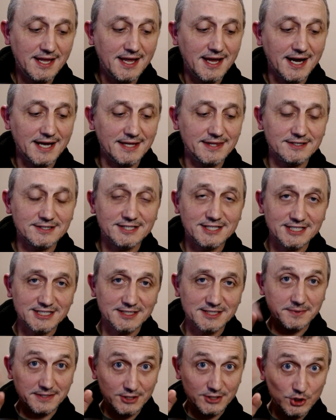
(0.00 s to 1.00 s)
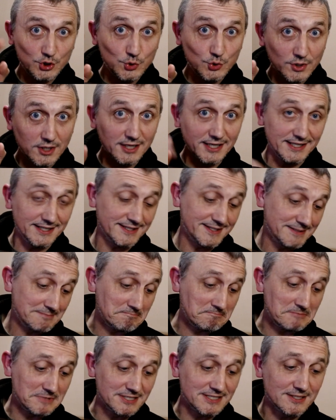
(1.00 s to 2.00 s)
and there has since been new light,
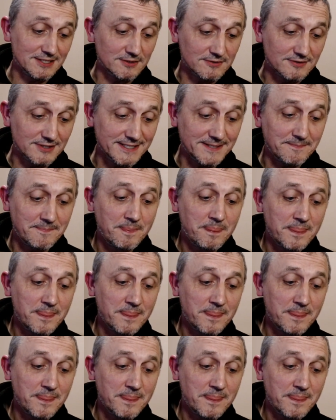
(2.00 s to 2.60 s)
as they call it.